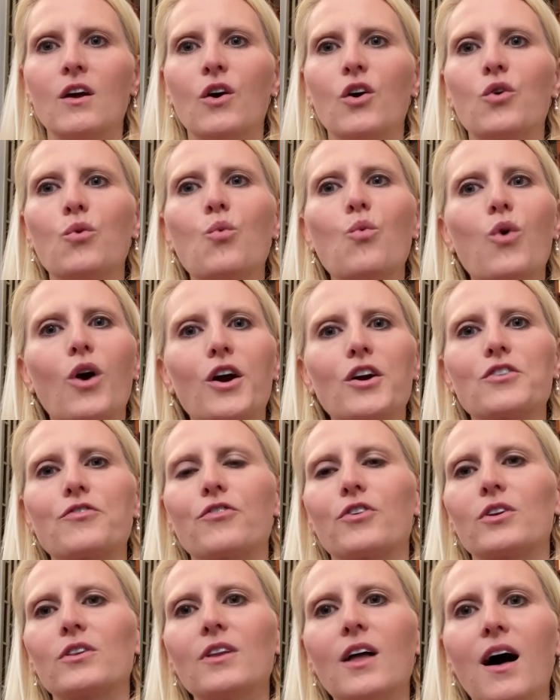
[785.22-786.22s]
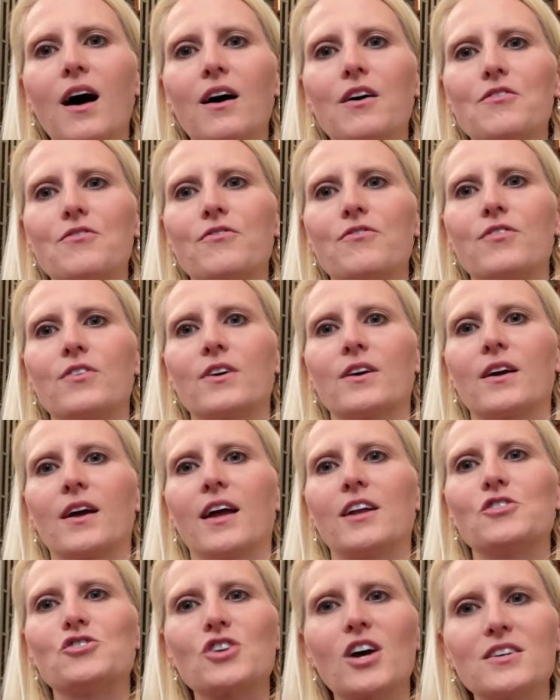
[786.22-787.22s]
who worked for love
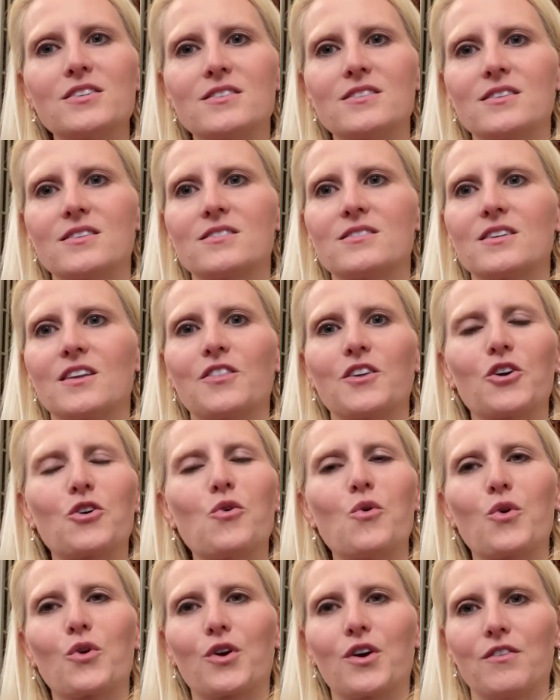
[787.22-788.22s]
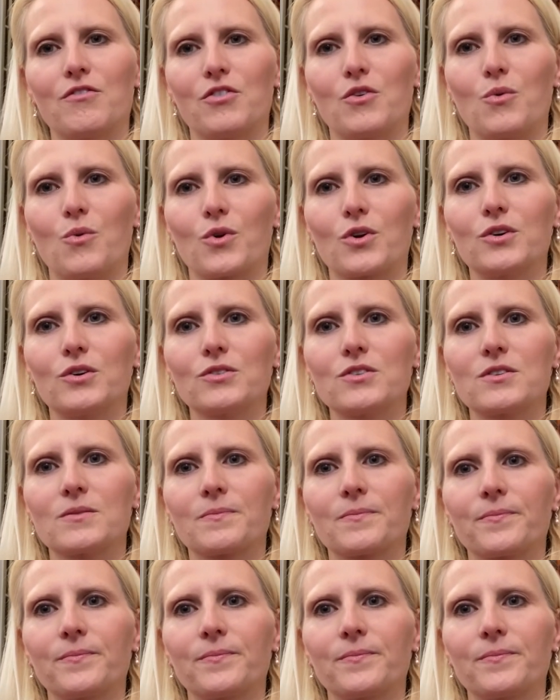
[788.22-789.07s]
and justice in their corner of the world.